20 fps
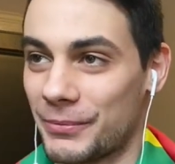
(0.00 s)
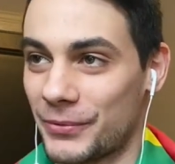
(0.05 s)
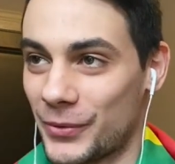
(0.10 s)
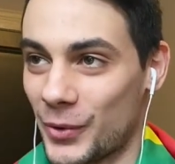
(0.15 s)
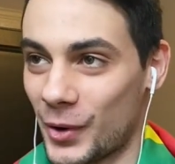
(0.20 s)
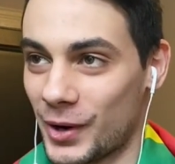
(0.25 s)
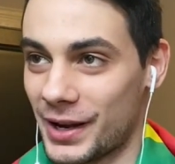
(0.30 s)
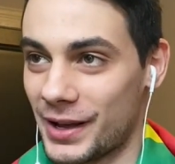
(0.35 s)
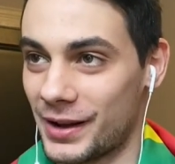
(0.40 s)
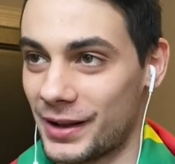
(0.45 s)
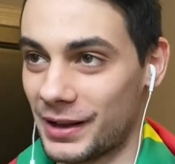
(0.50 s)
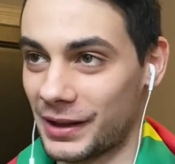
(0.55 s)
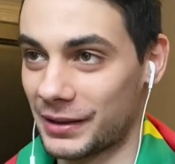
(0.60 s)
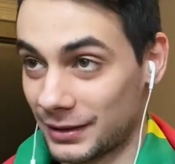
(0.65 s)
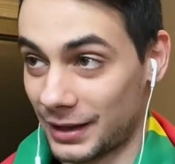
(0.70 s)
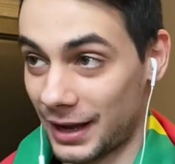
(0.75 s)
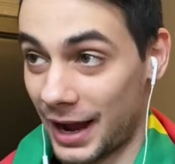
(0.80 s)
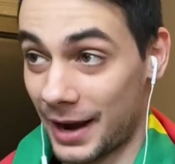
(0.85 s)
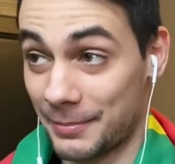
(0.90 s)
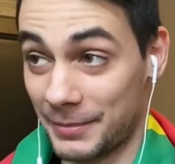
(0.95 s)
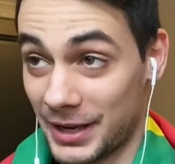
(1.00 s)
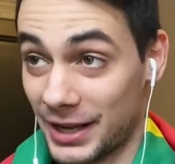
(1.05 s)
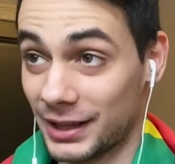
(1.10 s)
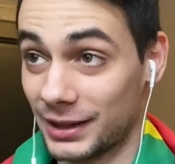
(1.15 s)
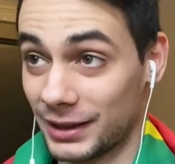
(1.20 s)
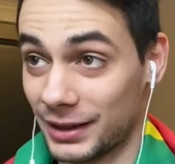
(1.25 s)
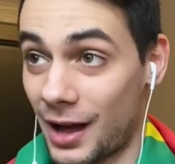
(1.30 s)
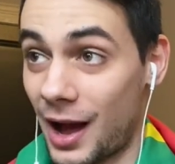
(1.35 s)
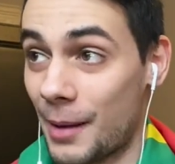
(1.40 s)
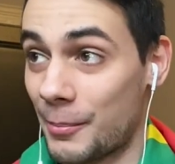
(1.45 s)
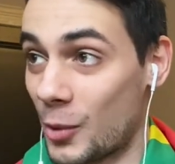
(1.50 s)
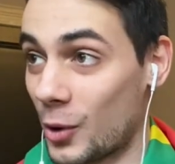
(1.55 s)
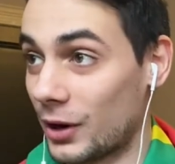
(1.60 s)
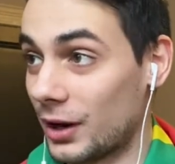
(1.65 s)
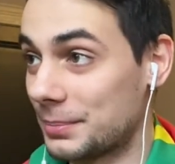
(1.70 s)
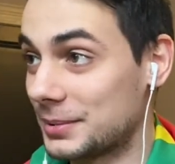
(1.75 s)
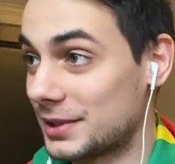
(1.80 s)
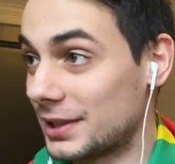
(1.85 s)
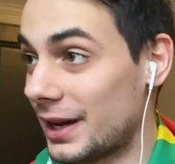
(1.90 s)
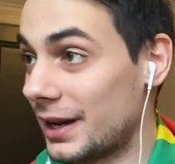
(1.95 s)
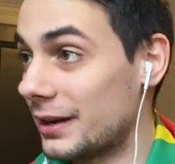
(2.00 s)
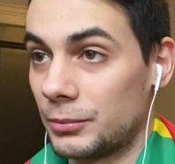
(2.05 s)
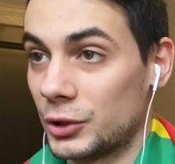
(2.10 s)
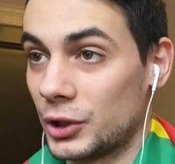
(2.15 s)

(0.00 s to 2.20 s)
4-0, I'd be a lot more upset.